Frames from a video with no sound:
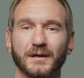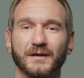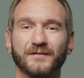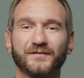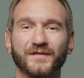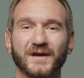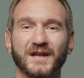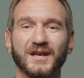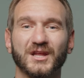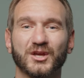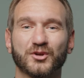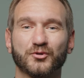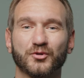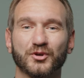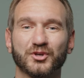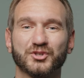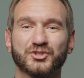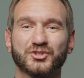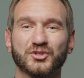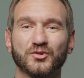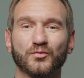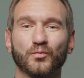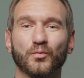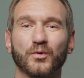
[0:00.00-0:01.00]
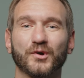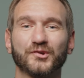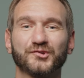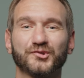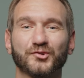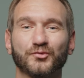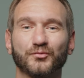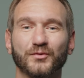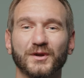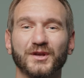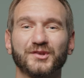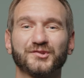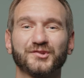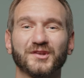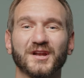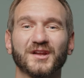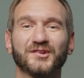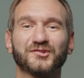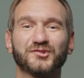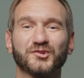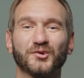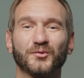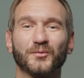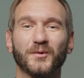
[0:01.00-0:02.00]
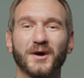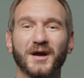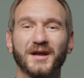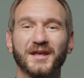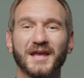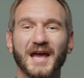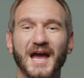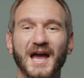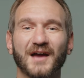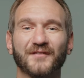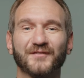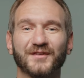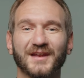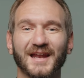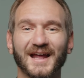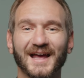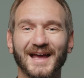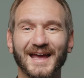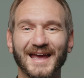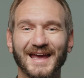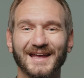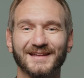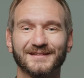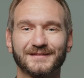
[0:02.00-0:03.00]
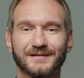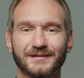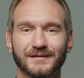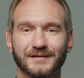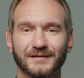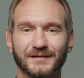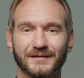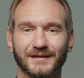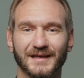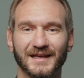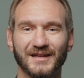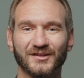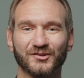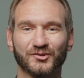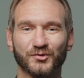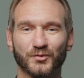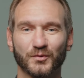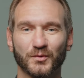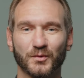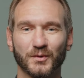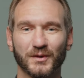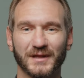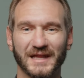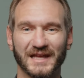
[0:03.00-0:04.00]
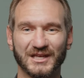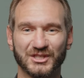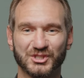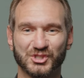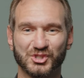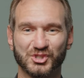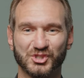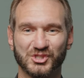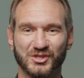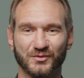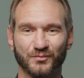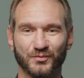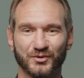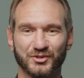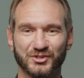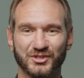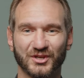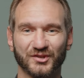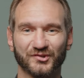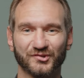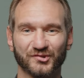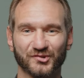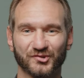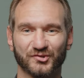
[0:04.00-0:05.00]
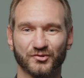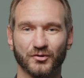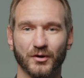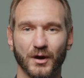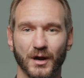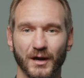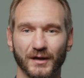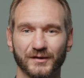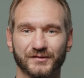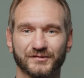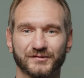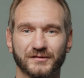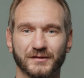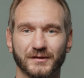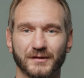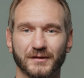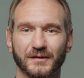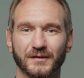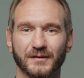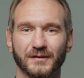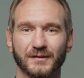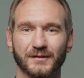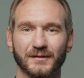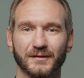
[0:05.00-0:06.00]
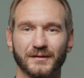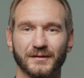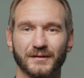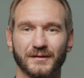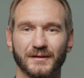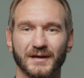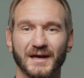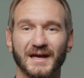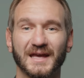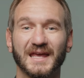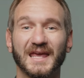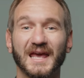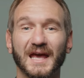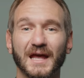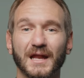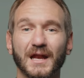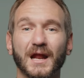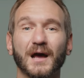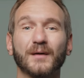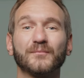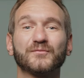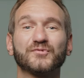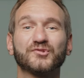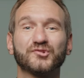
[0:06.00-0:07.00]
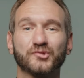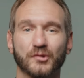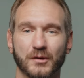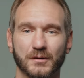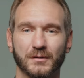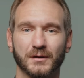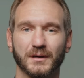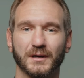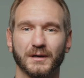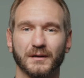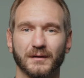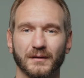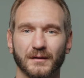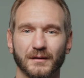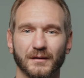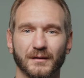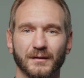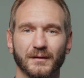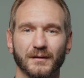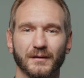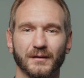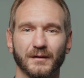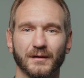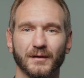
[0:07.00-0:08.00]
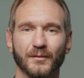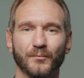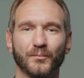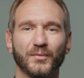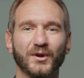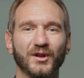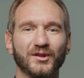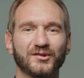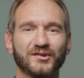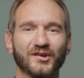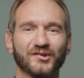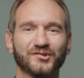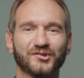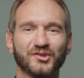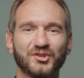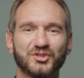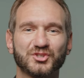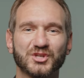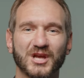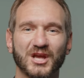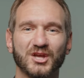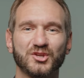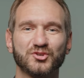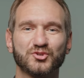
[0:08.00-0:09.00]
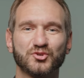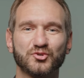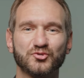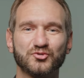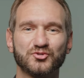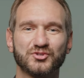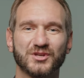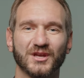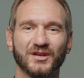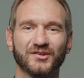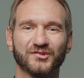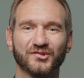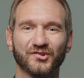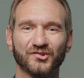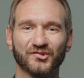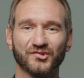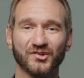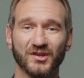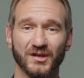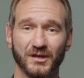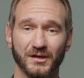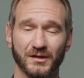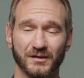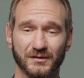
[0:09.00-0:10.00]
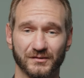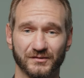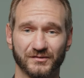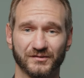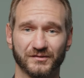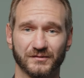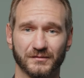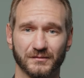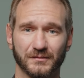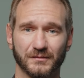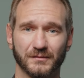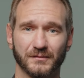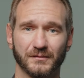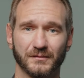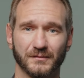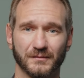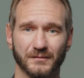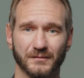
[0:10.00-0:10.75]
If any Christian was a reason as to why you haven't entered into a relationship with Jesus Christ, again, I'm sorry, but it doesn't change who Jesus is. Yeah.